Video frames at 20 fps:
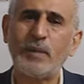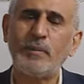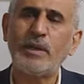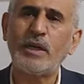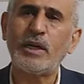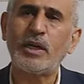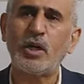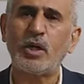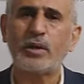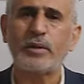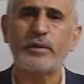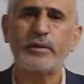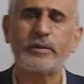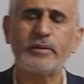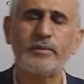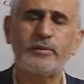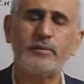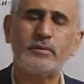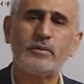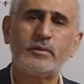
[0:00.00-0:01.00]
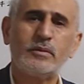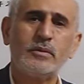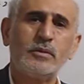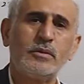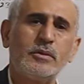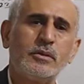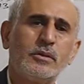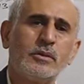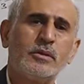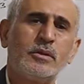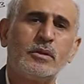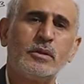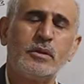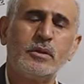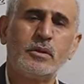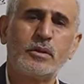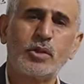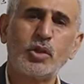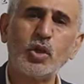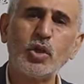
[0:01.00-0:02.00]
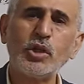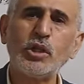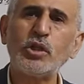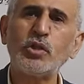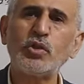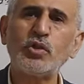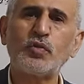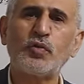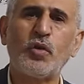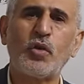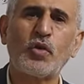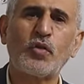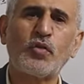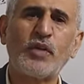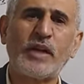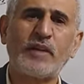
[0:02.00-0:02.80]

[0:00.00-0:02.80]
family car. Don't use 4,